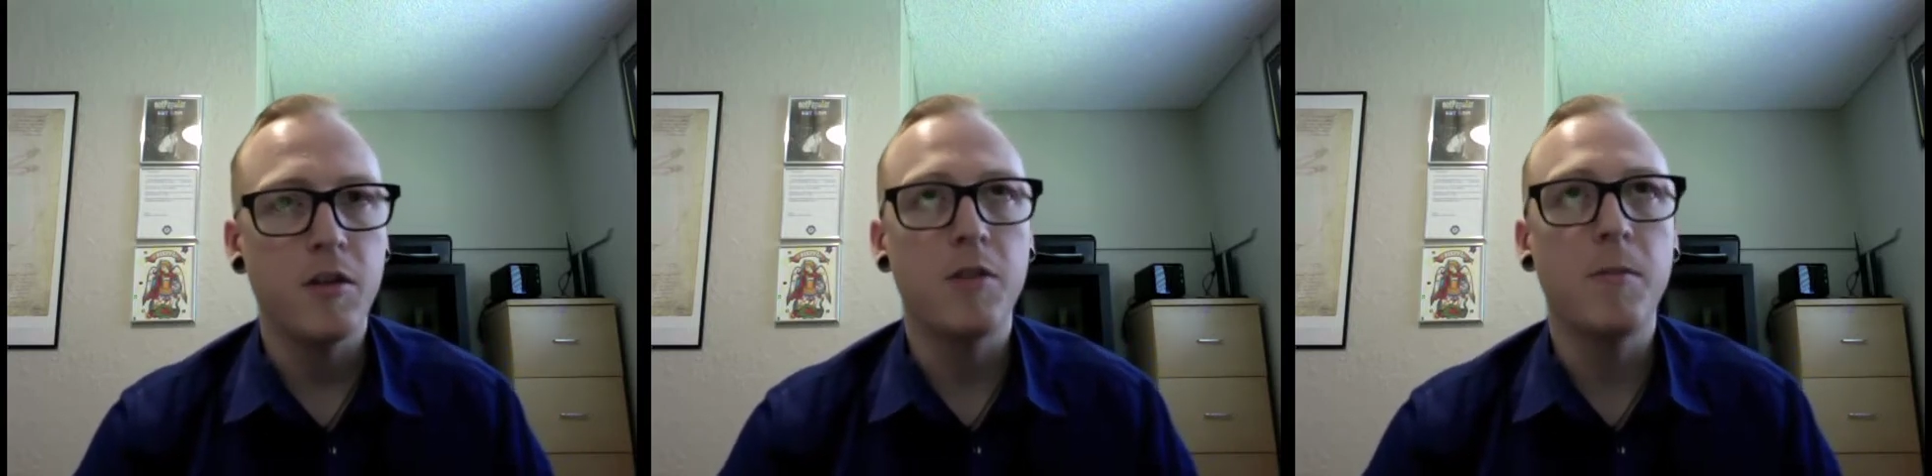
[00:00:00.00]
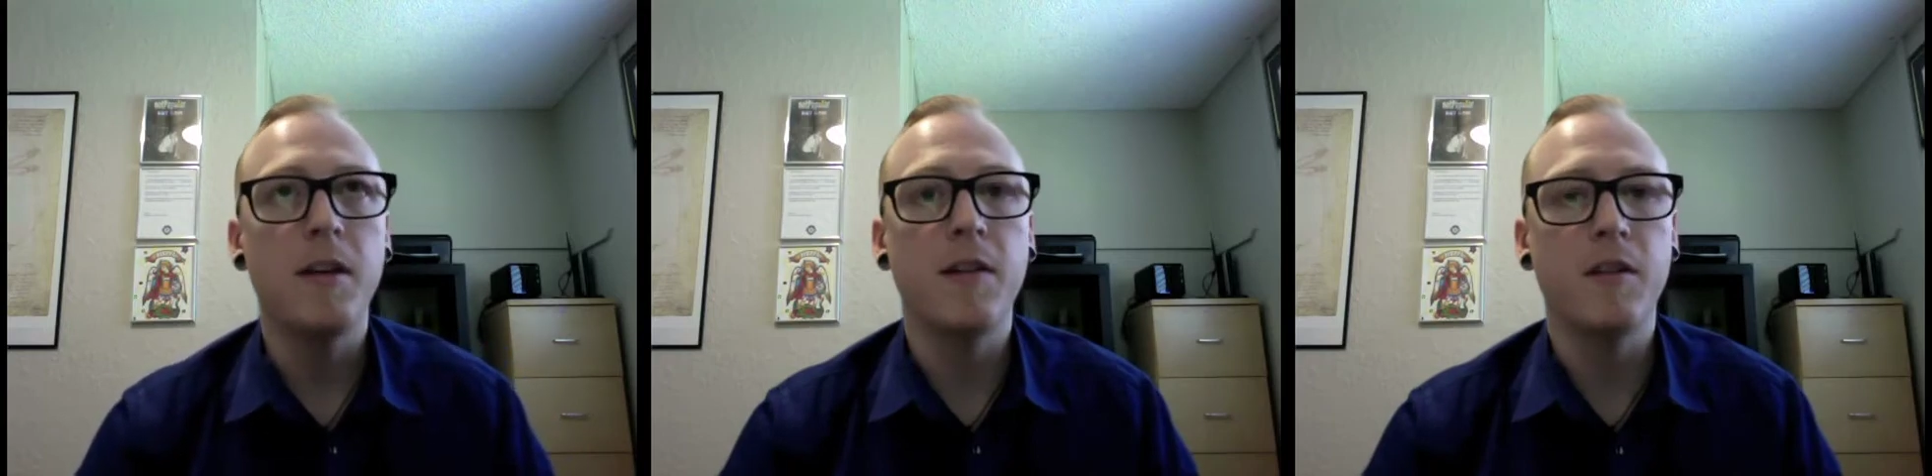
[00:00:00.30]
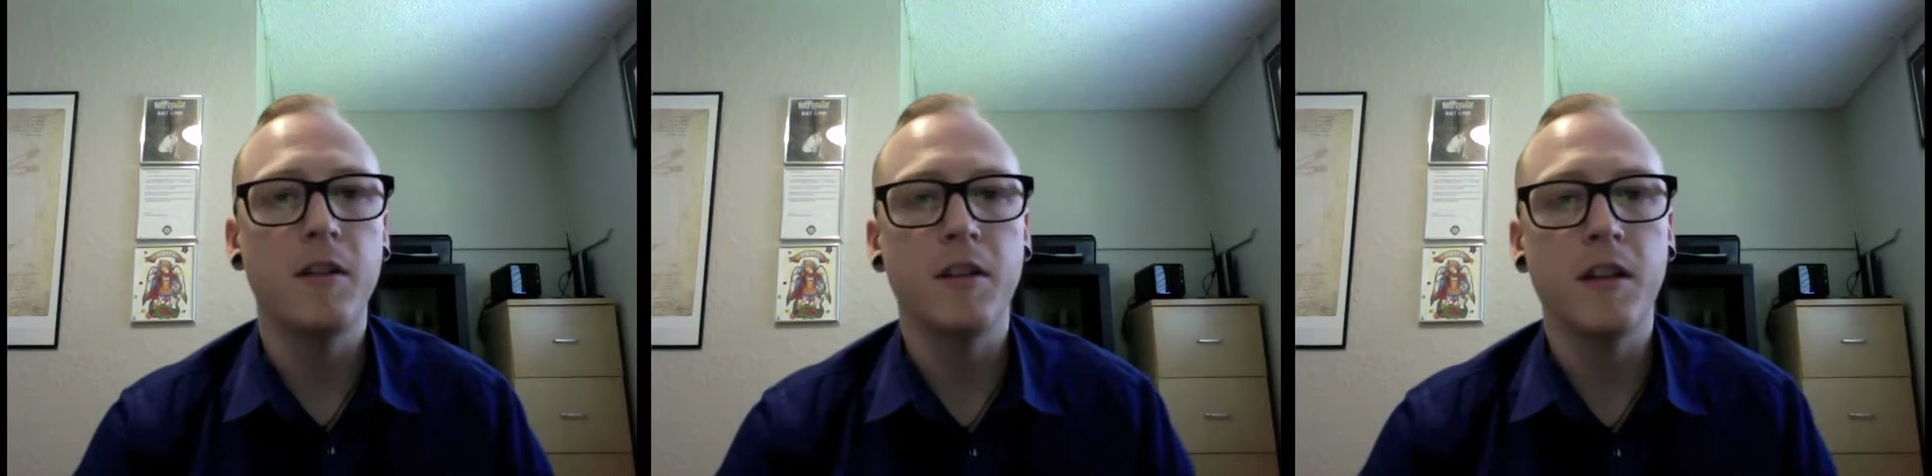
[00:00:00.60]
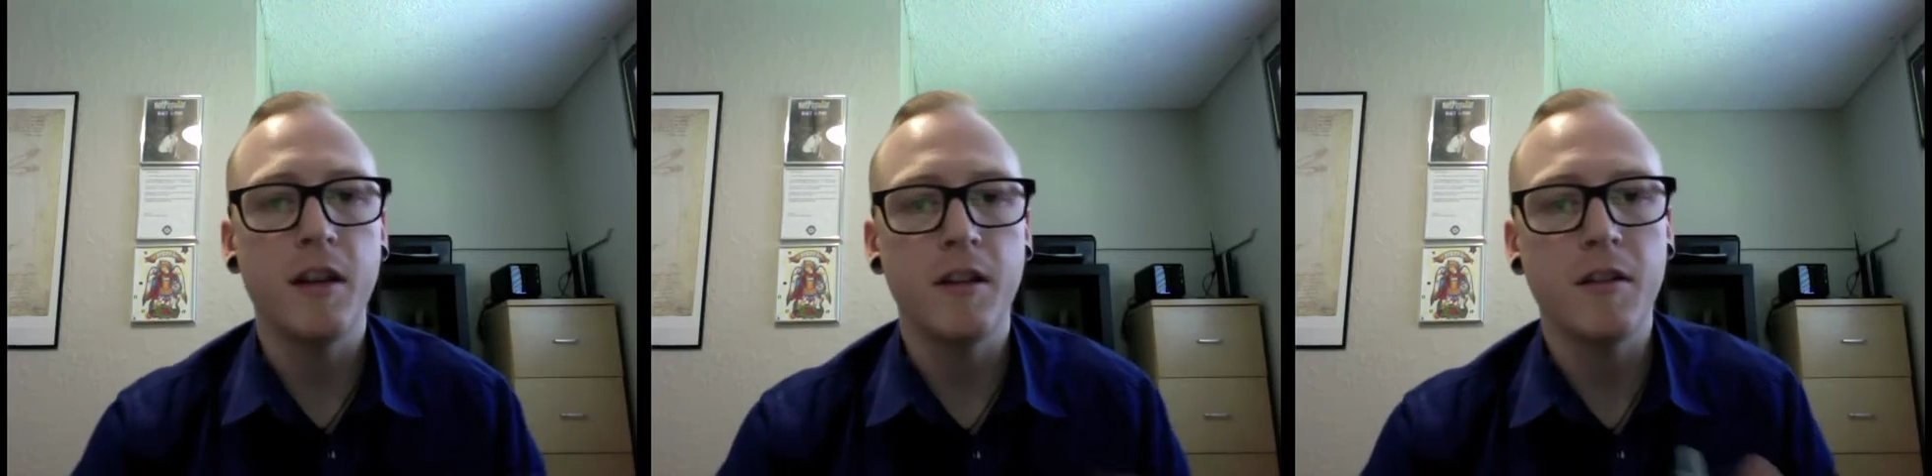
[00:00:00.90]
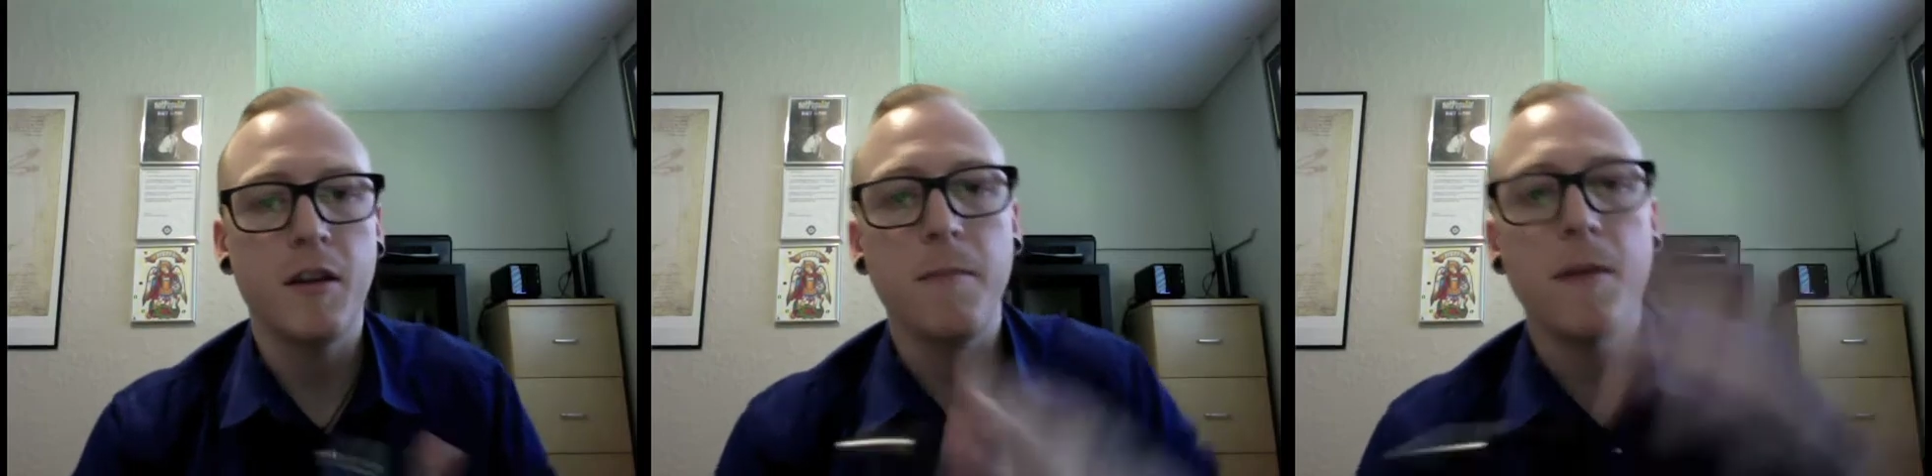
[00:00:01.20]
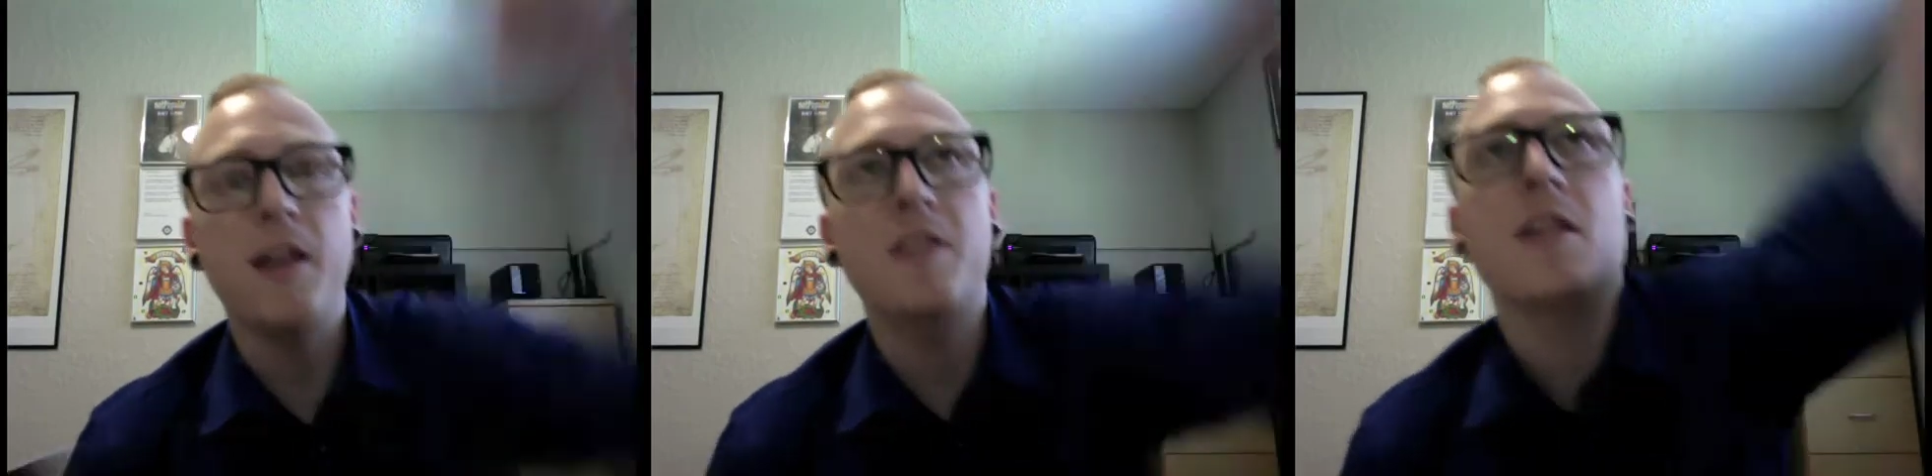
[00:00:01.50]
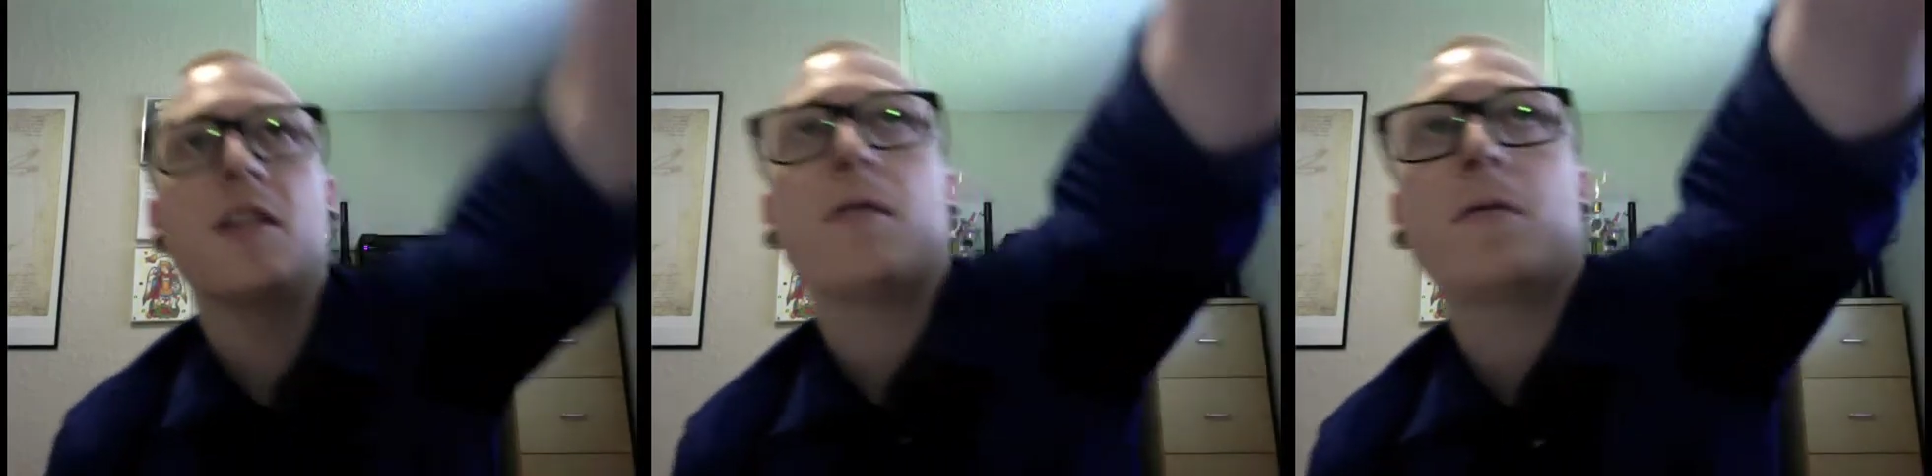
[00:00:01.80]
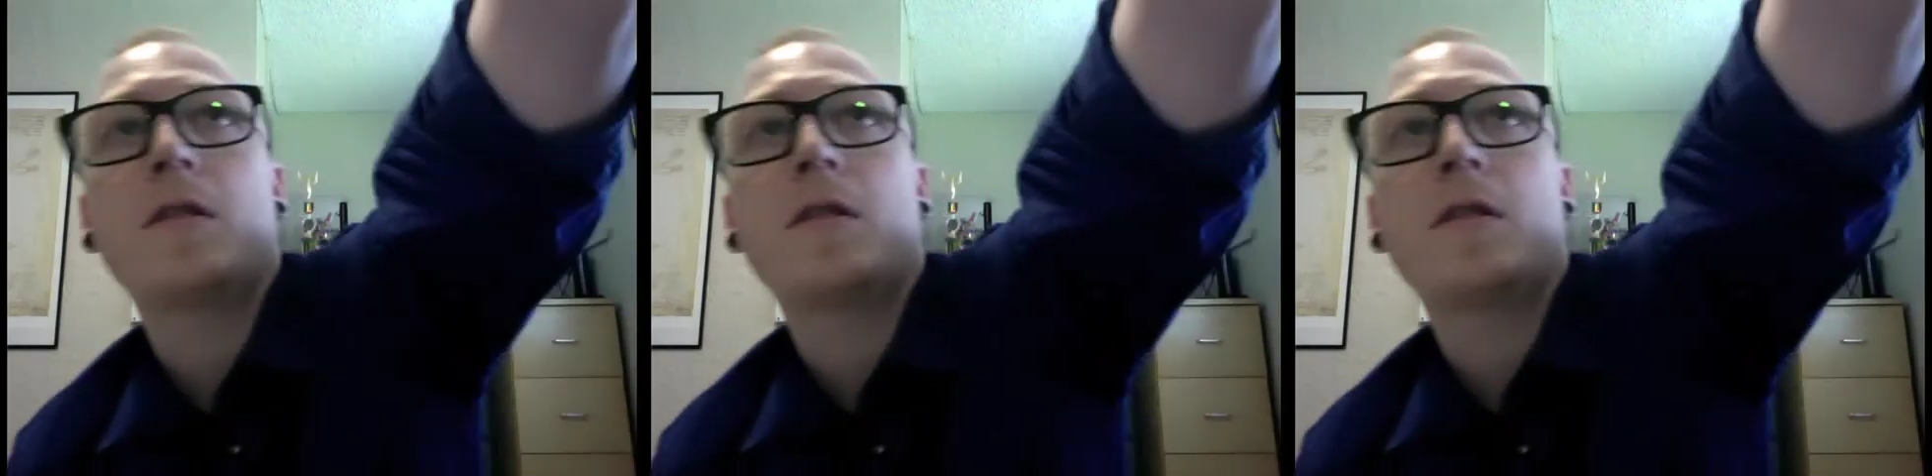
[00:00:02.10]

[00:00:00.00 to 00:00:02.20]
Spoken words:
The speed difference is amazing.